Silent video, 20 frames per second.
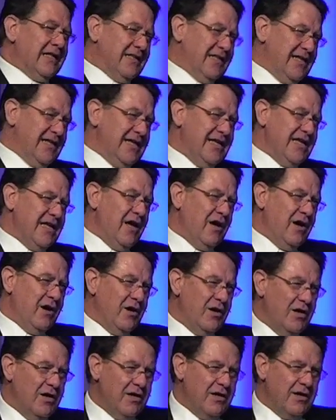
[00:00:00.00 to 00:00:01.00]
Lee,
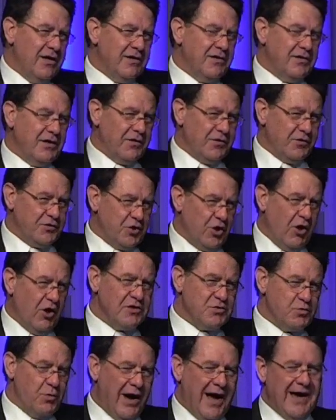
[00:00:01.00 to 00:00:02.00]
Dr.
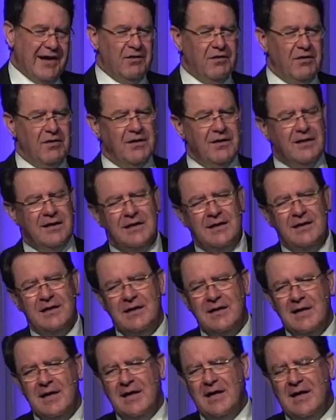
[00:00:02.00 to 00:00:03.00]
Charles Wagle,
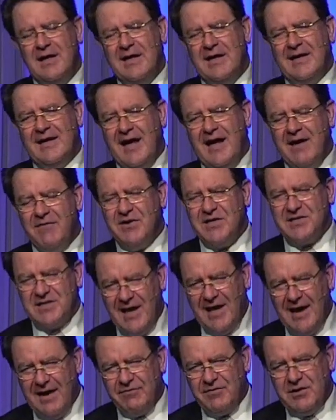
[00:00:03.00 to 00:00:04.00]
gave his
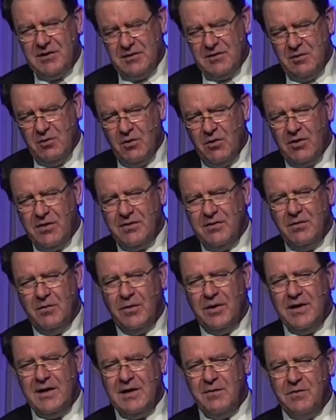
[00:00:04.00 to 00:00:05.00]
life to the Lord
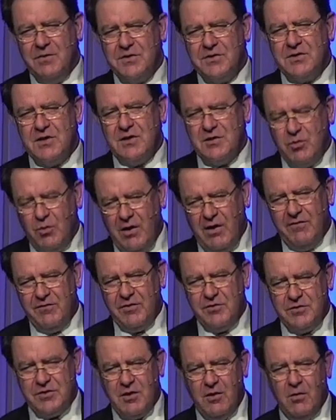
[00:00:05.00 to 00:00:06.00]
when he was 12
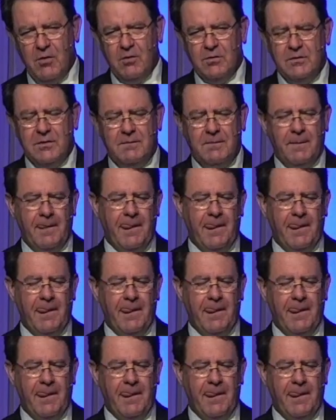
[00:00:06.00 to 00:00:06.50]
years old.